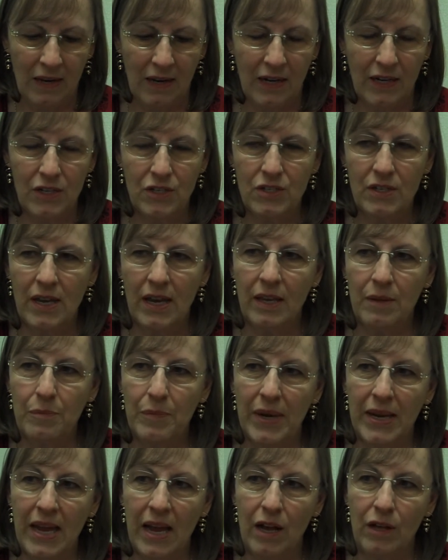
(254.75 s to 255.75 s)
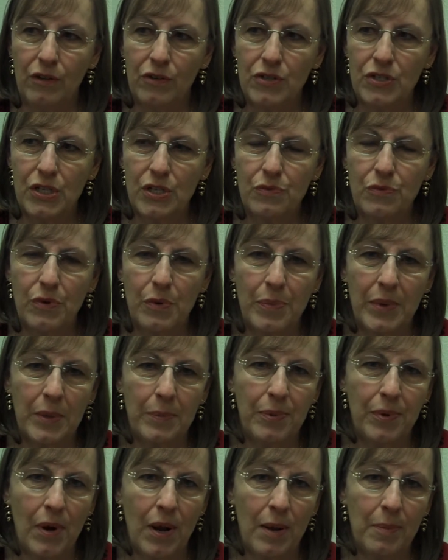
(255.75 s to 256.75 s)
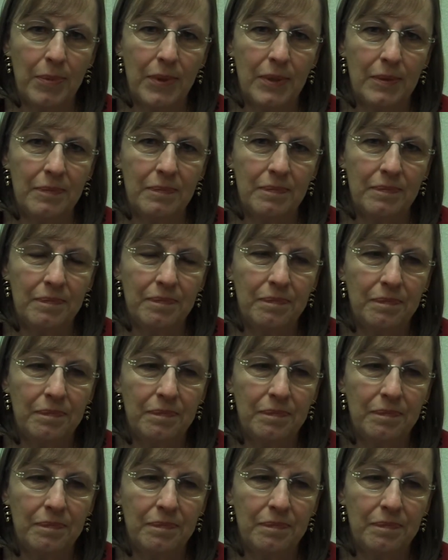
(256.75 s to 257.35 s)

I and my allergies were a big problem.